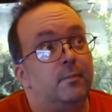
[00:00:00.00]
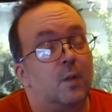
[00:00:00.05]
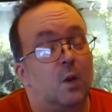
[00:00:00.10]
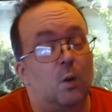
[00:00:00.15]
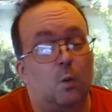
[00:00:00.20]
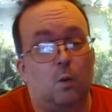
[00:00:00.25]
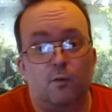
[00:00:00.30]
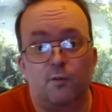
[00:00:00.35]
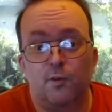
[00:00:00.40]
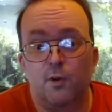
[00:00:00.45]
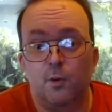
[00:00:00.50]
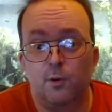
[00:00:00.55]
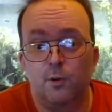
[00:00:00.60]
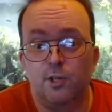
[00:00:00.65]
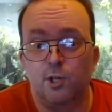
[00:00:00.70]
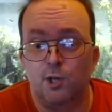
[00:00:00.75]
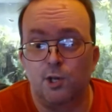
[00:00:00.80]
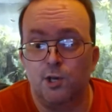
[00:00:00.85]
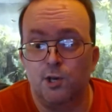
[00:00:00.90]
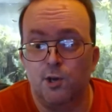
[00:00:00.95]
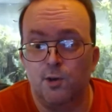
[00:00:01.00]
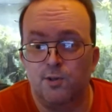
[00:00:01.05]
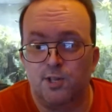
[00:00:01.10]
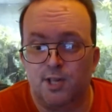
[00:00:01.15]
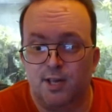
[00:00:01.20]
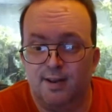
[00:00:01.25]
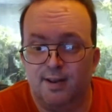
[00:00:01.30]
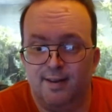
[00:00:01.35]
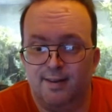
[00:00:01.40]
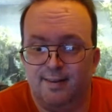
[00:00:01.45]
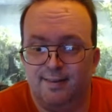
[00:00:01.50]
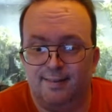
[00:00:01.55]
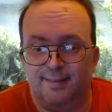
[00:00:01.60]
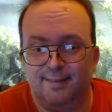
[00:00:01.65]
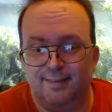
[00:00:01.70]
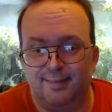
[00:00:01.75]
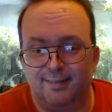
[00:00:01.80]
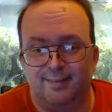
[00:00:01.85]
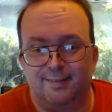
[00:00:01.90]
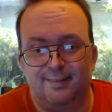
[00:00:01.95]
What filters are you using?
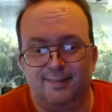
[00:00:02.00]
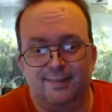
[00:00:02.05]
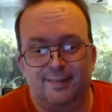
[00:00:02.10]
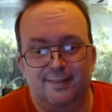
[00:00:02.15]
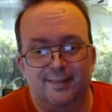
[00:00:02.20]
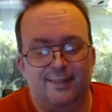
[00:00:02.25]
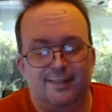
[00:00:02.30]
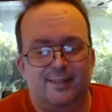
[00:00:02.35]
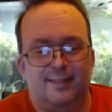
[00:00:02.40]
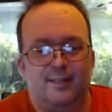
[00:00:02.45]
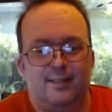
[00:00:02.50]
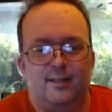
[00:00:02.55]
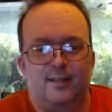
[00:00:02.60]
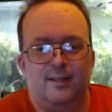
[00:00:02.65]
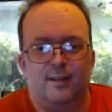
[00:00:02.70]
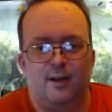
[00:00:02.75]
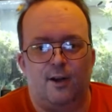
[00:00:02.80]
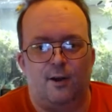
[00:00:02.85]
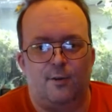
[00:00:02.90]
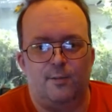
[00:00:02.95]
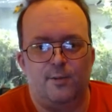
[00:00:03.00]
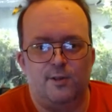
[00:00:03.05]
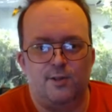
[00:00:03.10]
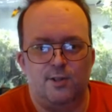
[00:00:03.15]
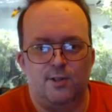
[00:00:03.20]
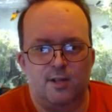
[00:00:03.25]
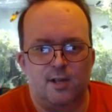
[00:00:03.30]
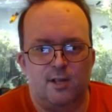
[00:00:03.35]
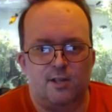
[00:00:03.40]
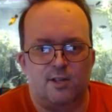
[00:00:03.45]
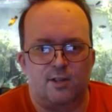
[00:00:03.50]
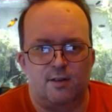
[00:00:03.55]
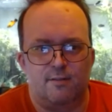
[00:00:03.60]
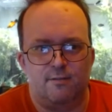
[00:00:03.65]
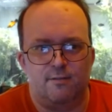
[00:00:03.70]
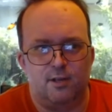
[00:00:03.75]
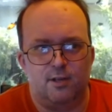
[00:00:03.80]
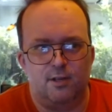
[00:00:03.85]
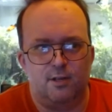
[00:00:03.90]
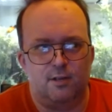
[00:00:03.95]
I'm using this. Have
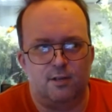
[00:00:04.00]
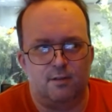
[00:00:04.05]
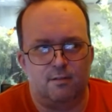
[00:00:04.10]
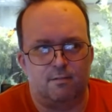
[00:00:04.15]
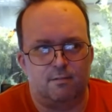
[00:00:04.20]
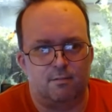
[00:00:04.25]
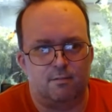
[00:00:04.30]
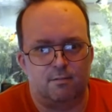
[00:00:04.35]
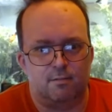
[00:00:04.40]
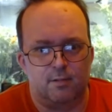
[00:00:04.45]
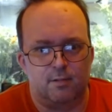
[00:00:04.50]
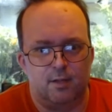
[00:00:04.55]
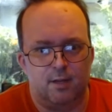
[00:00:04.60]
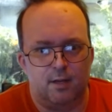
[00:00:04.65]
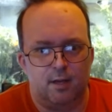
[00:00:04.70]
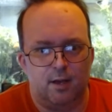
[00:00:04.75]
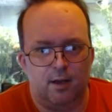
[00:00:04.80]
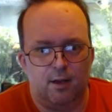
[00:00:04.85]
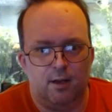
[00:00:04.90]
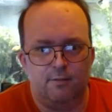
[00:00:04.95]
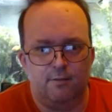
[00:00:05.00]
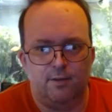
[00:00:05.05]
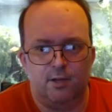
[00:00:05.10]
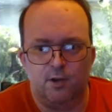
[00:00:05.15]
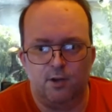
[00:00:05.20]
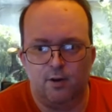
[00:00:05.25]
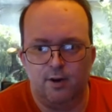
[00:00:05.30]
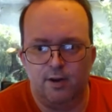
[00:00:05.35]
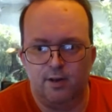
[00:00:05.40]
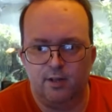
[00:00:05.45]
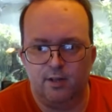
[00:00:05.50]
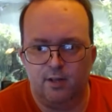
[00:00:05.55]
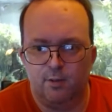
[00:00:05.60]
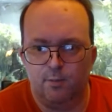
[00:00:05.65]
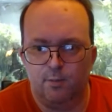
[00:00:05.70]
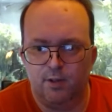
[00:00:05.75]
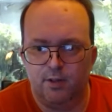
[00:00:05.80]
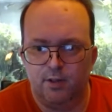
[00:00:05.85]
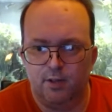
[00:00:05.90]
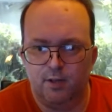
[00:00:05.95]
you got anything
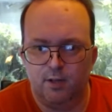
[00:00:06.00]
with